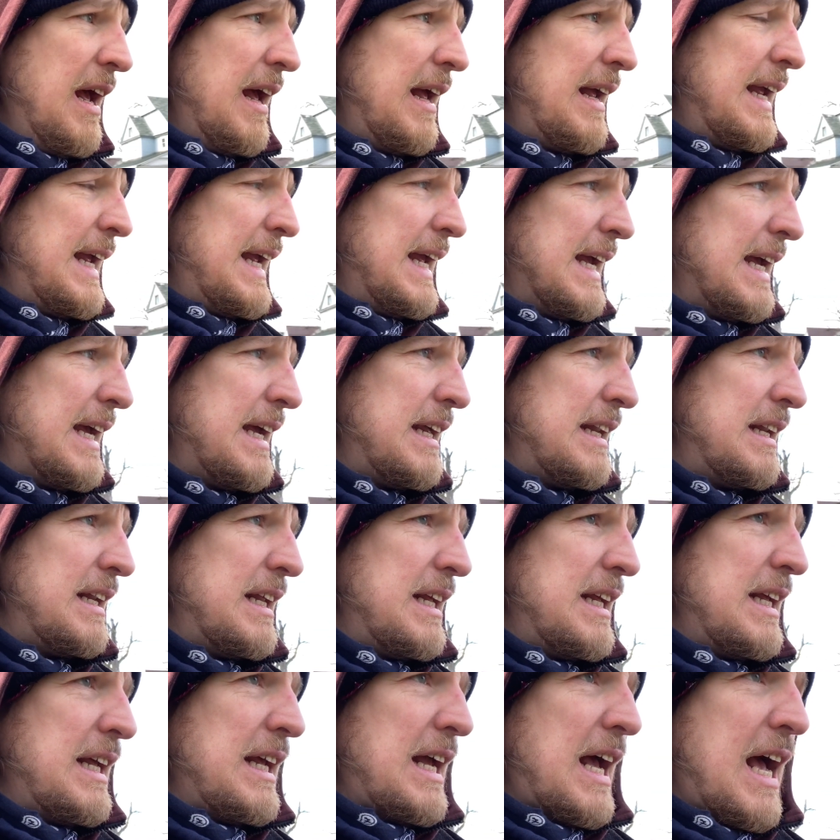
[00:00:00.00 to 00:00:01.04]

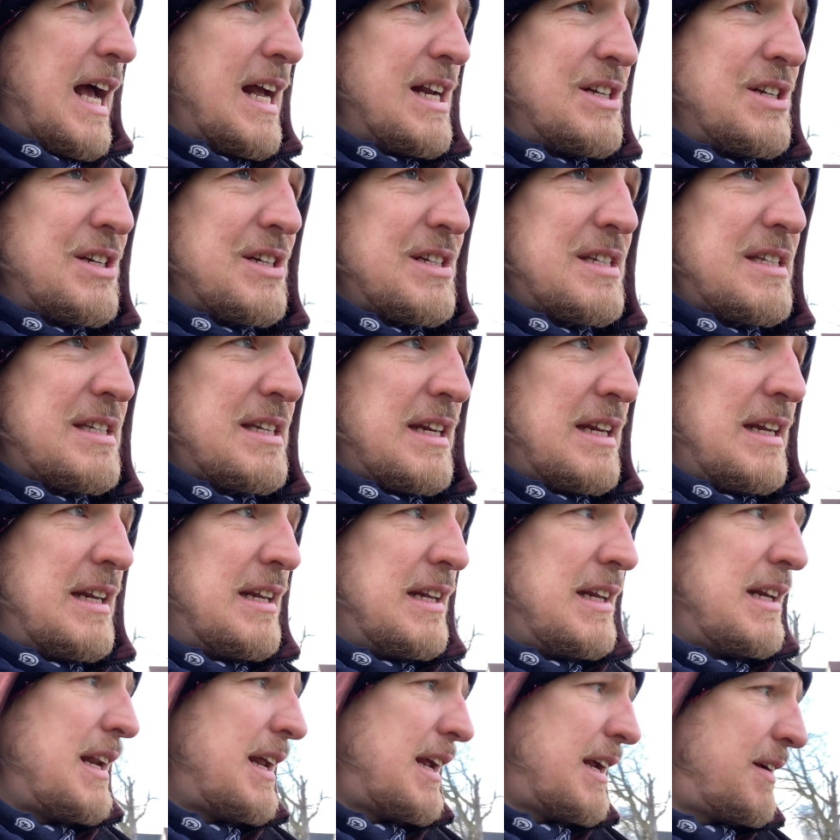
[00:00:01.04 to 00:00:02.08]
And I just
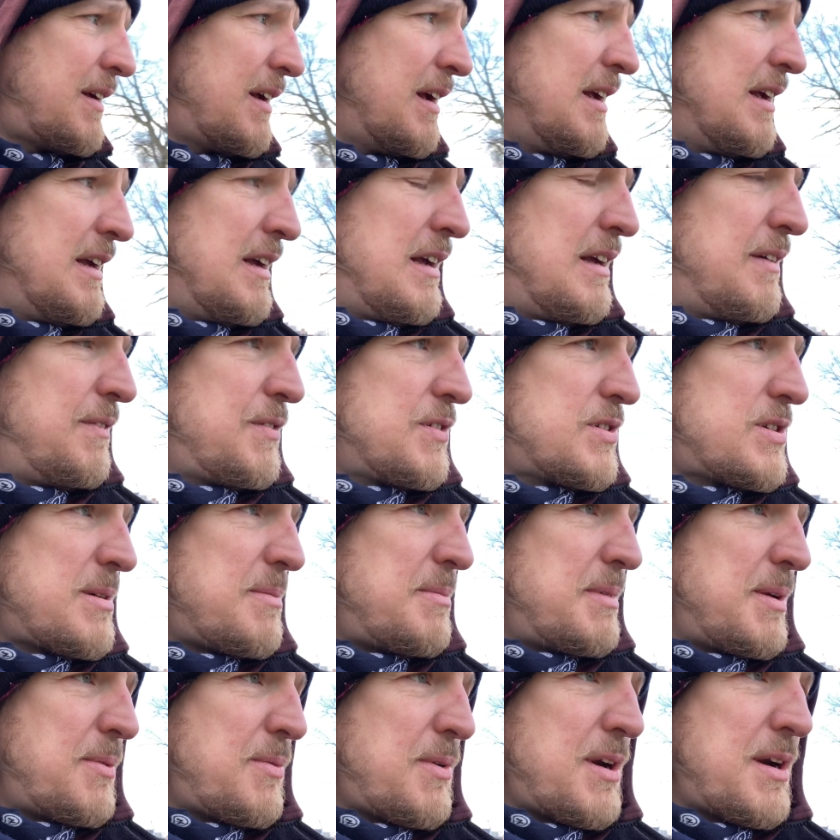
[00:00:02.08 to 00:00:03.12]
see like for
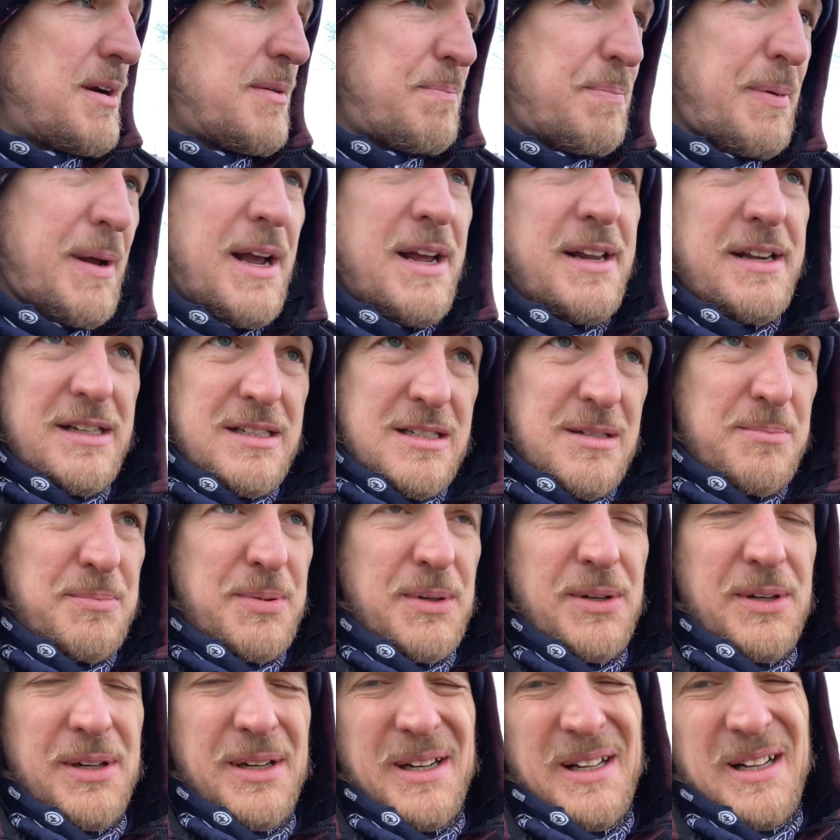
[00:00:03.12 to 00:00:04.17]
somebody wanting to buy this and
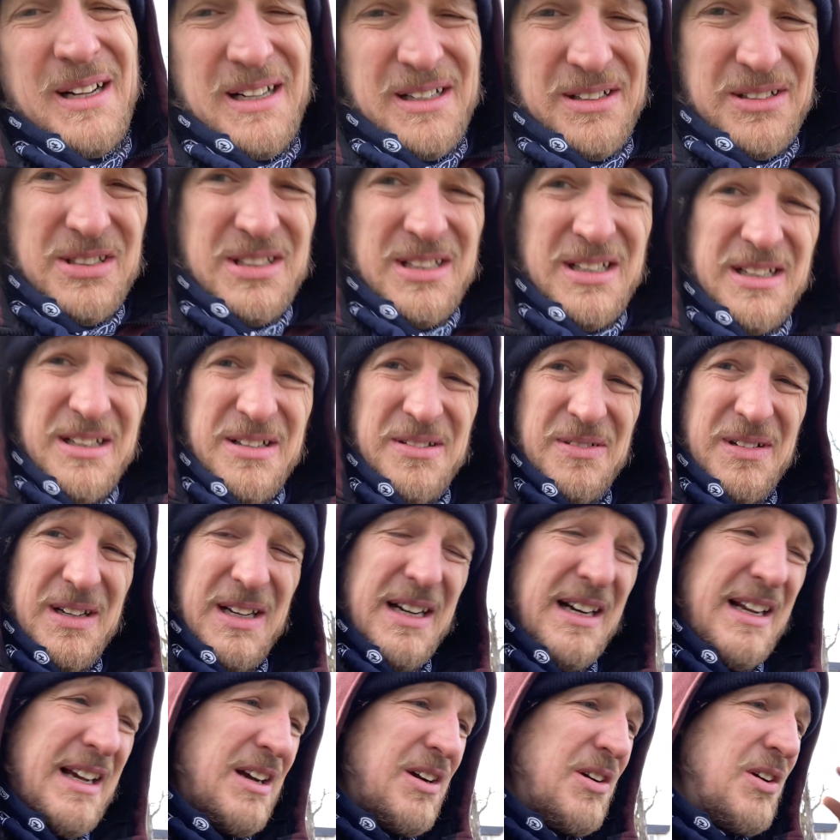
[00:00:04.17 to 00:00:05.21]
build on a house on it right
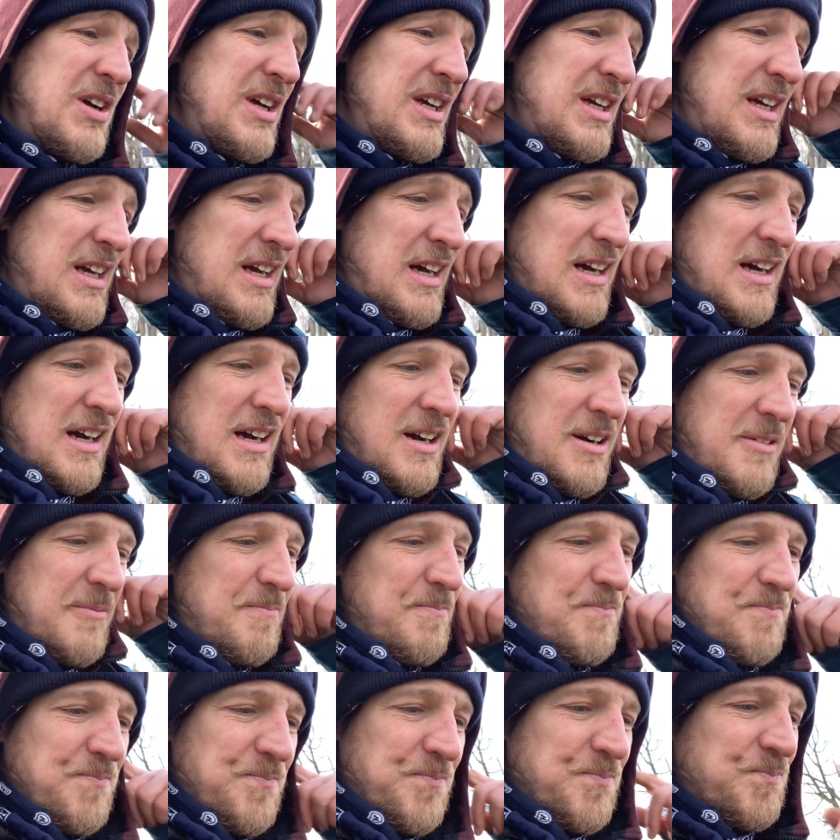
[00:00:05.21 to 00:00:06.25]
now,
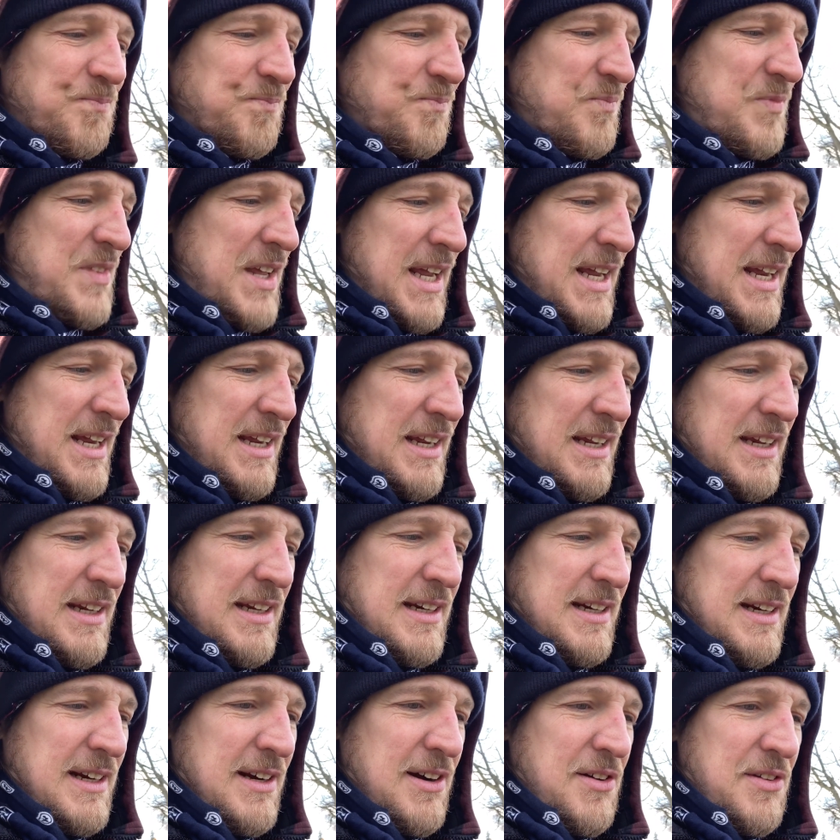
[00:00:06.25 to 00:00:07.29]
um, they,
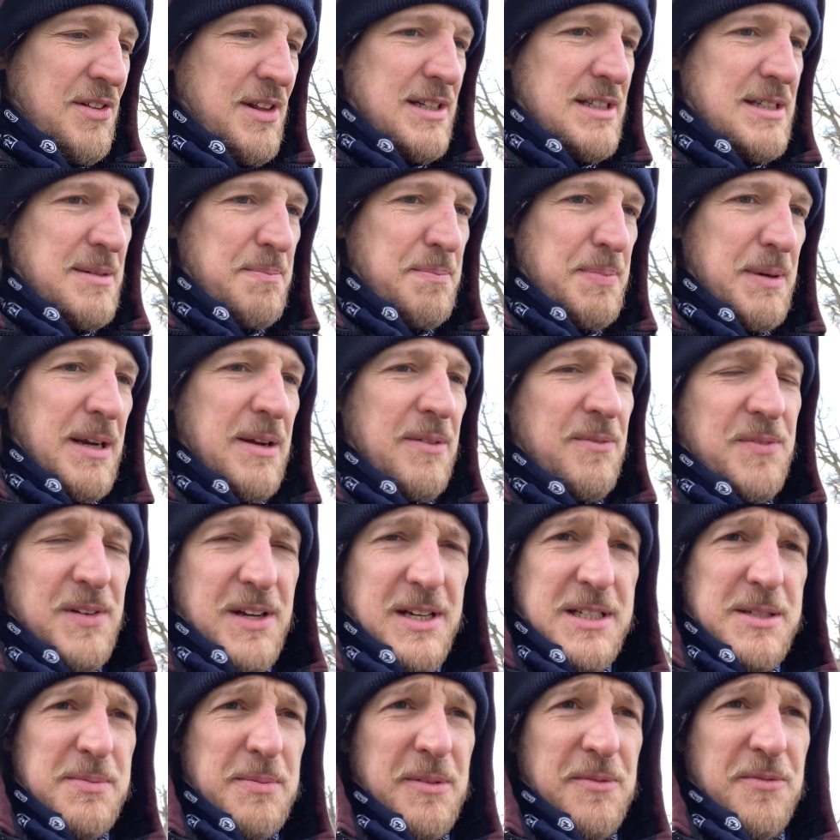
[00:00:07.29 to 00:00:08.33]
you know, that's a big
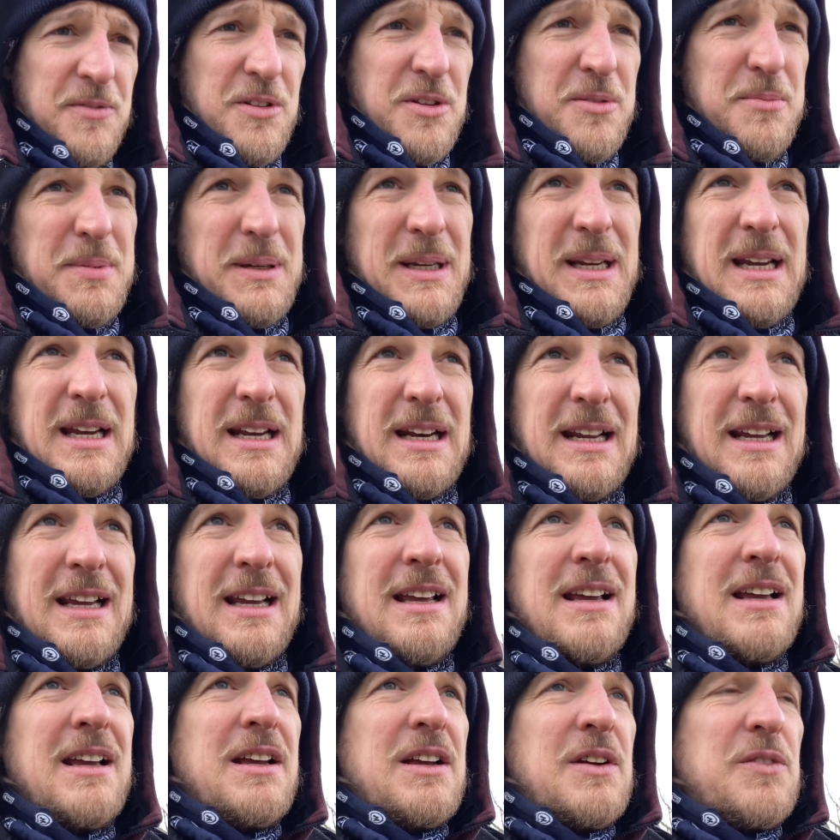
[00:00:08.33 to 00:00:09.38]
investment from the beginning.
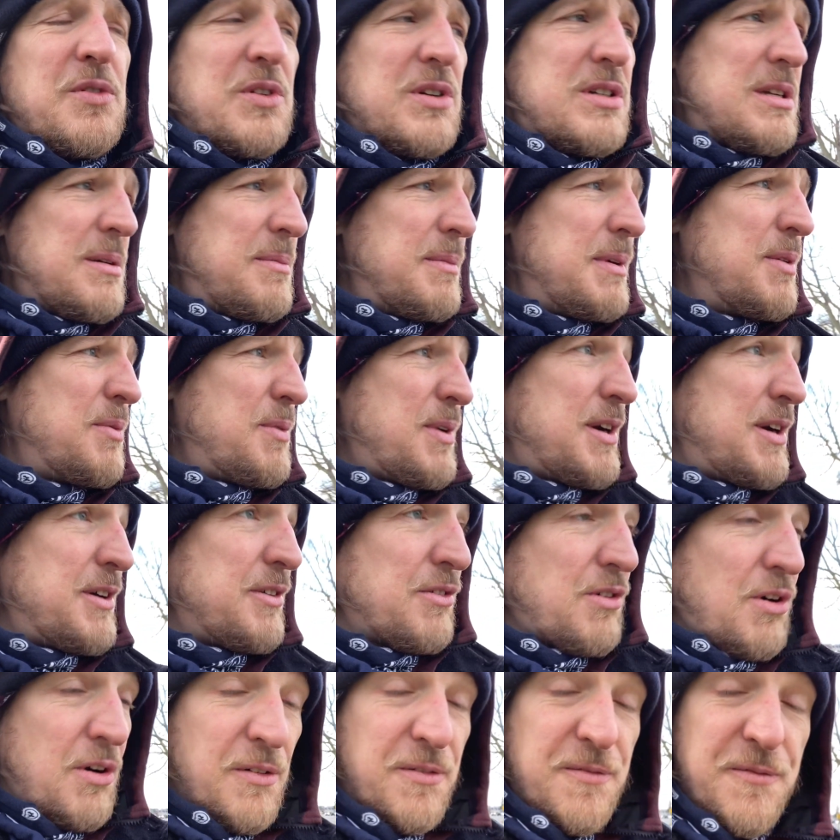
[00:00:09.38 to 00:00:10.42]
For somebody wanting to
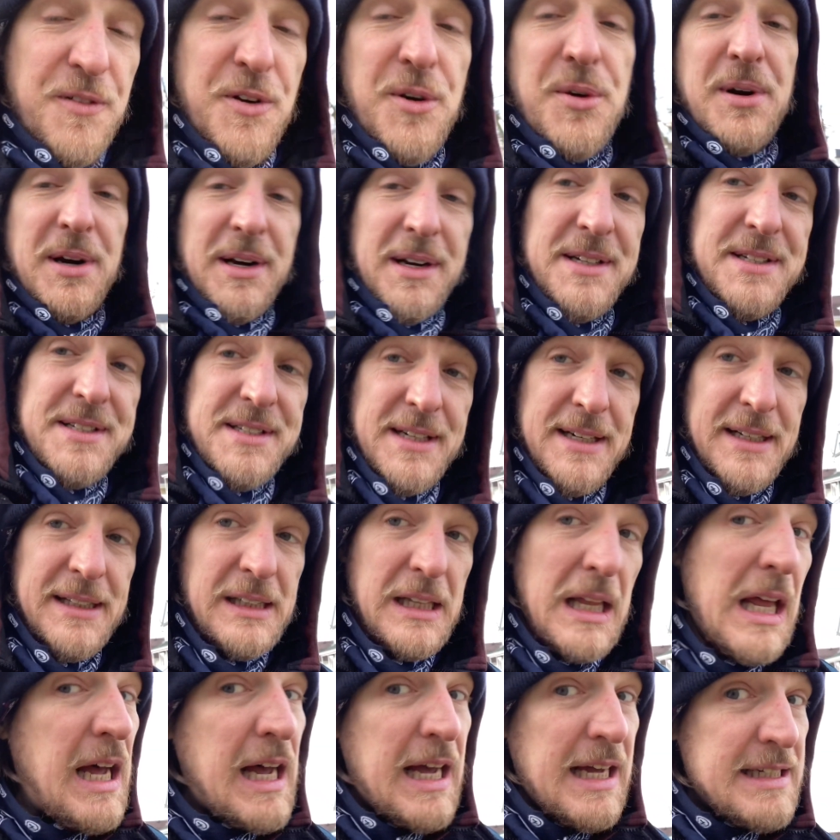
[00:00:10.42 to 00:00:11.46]
grow food on a city
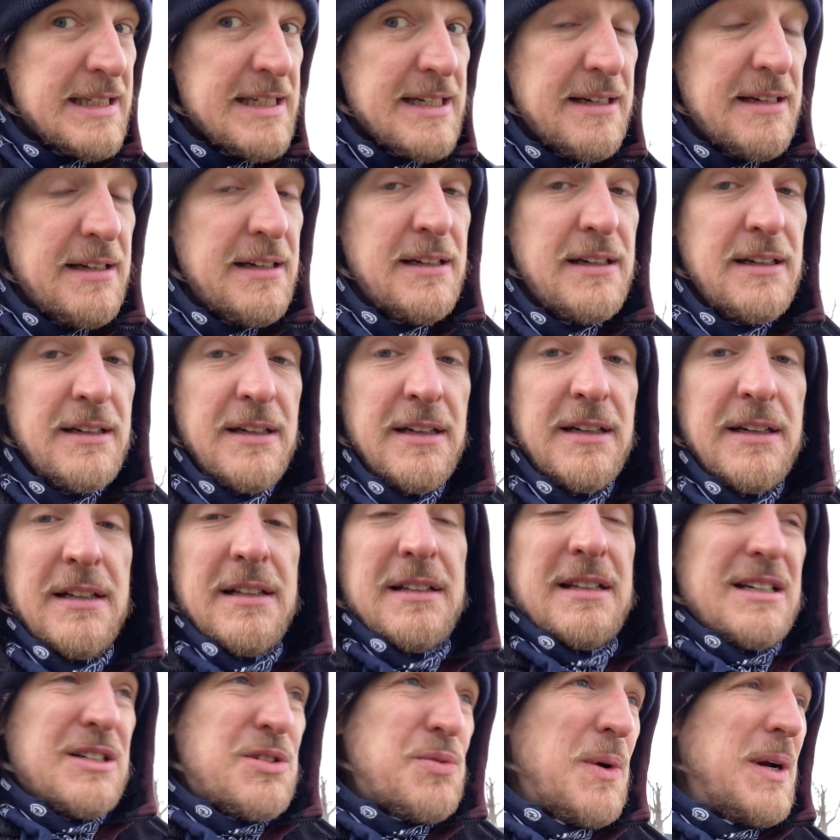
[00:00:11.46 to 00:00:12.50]
lot,
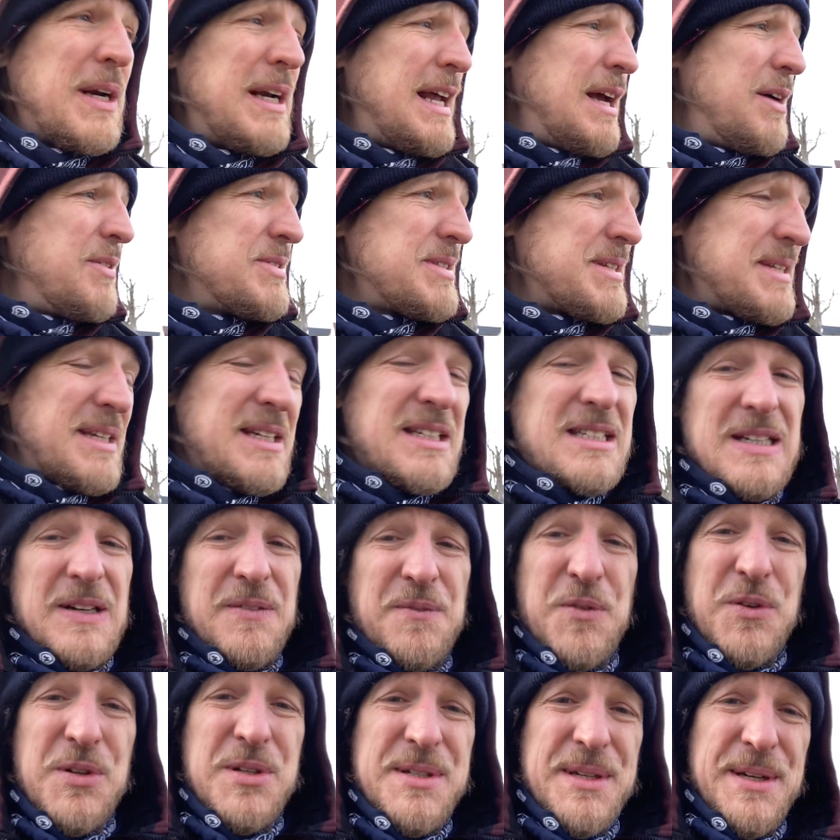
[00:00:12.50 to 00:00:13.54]
this right now is listed
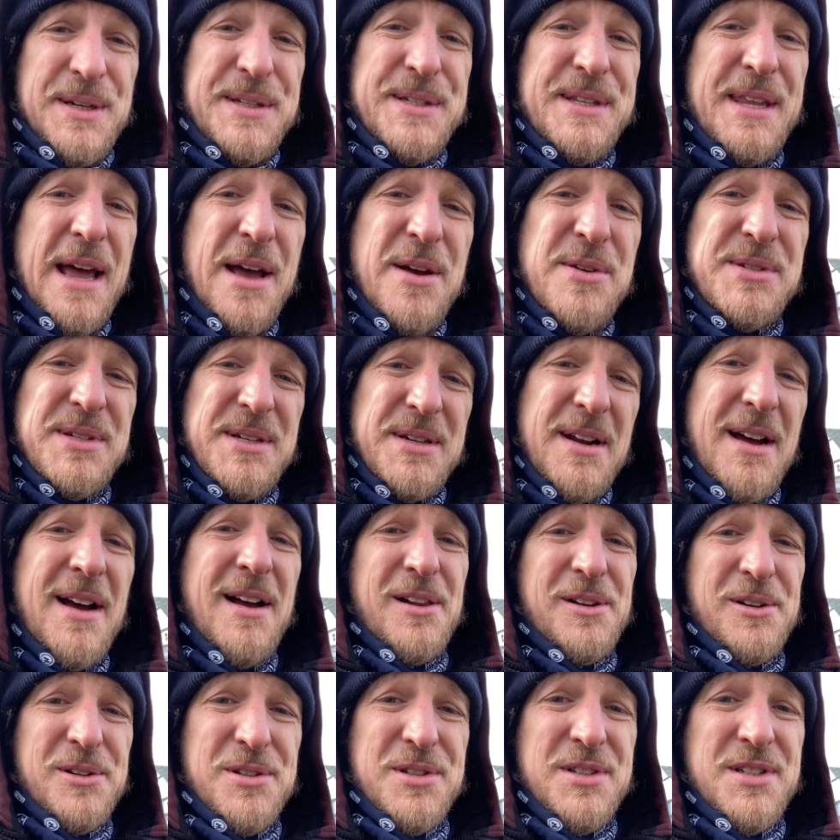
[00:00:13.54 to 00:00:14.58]
for
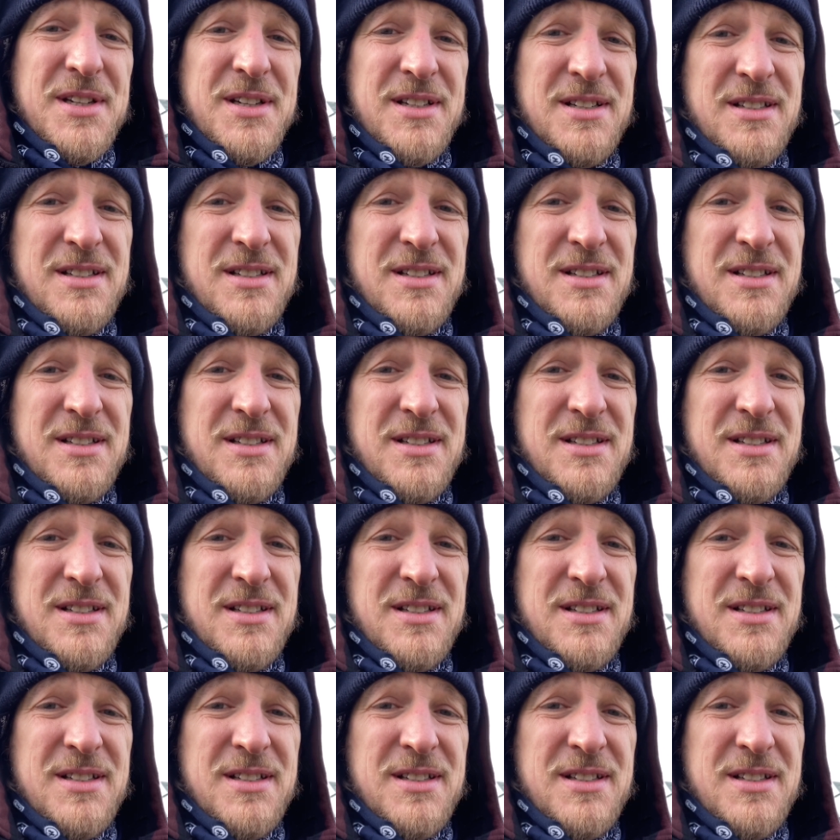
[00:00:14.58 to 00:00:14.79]
$6,000.